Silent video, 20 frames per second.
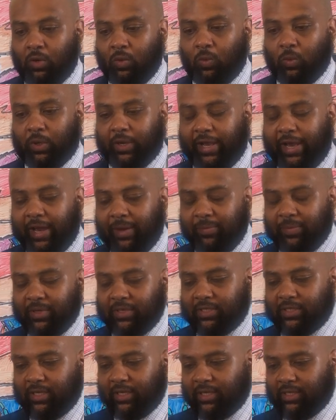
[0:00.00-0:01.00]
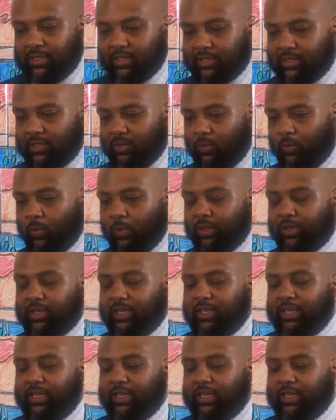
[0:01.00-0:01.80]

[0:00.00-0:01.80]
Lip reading: what happens is with